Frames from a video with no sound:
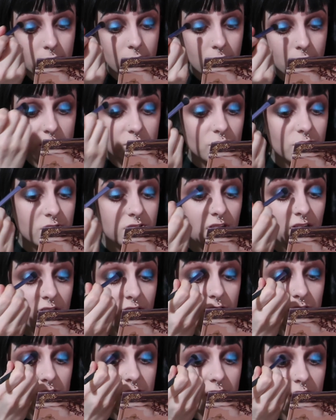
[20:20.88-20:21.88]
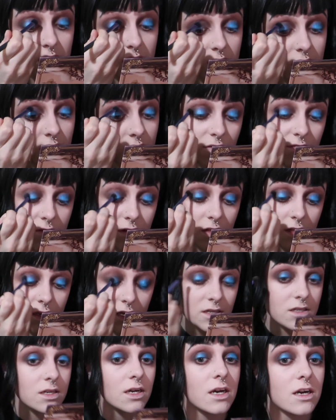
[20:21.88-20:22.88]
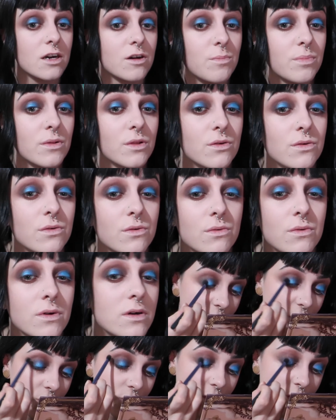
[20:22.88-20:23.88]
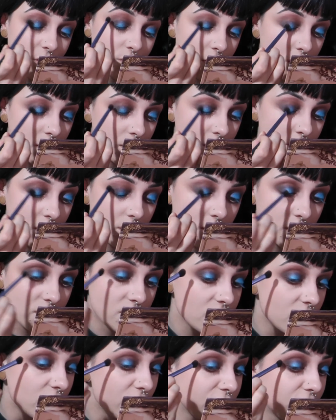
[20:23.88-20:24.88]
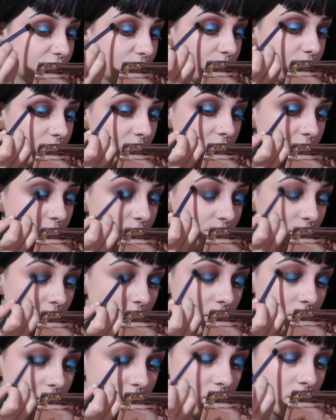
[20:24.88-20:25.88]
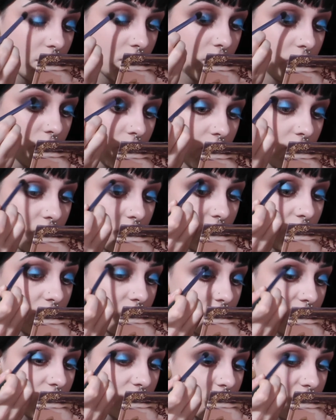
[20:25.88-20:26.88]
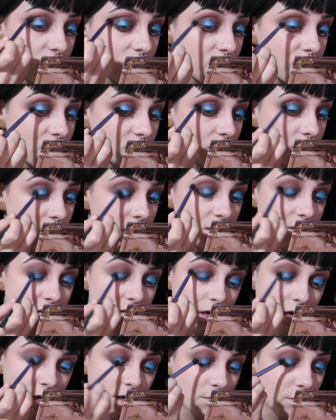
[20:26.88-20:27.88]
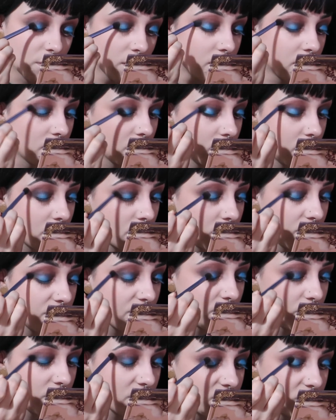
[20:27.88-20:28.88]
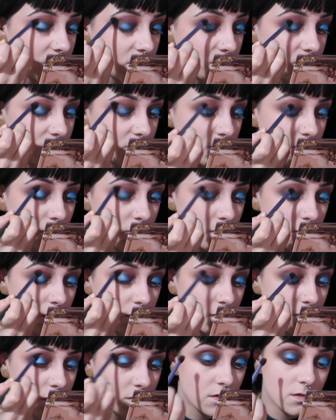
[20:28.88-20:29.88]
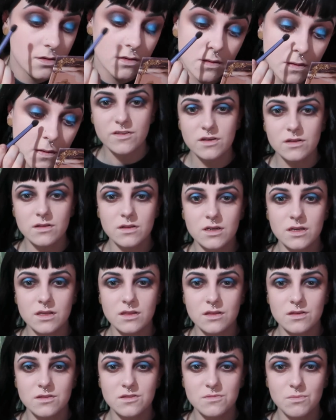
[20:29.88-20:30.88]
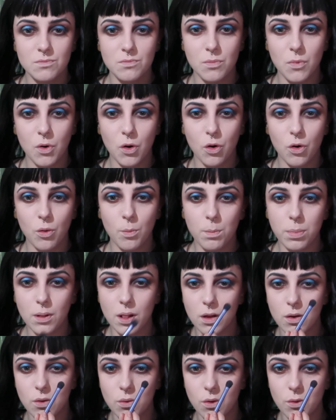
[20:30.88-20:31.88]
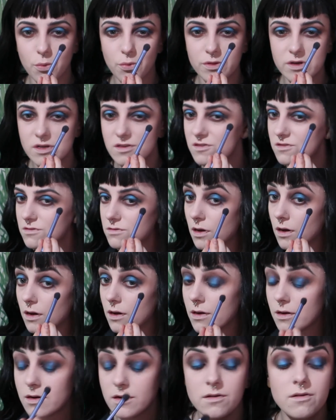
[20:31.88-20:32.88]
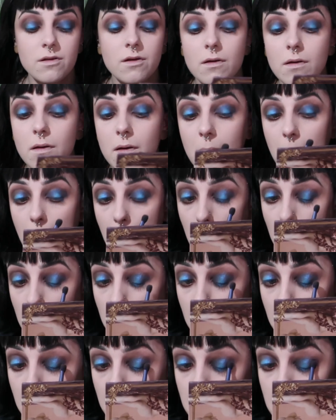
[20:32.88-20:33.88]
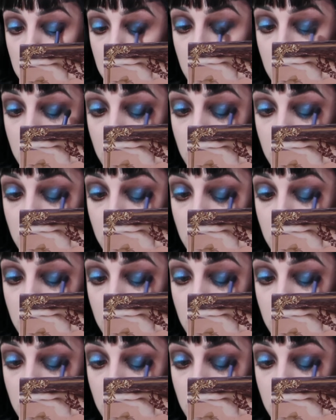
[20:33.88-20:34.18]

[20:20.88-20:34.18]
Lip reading: So it's actually giving it like a dark blue tone to it instead of being brown. So it's kind of blending out, if that makes sense. I feel like there's more blue on this side than